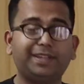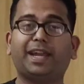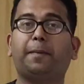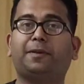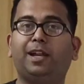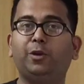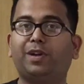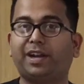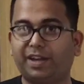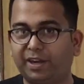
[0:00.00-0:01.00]
capital you
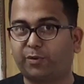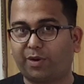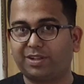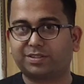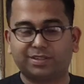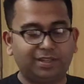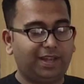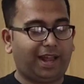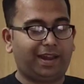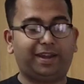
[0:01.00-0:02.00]
get interest,
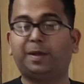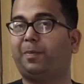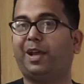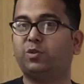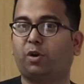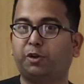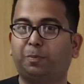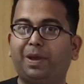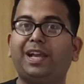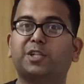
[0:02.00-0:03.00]
and enterprise what
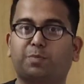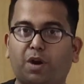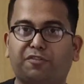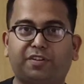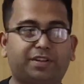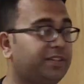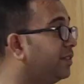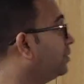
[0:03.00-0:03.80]
you pay is profit.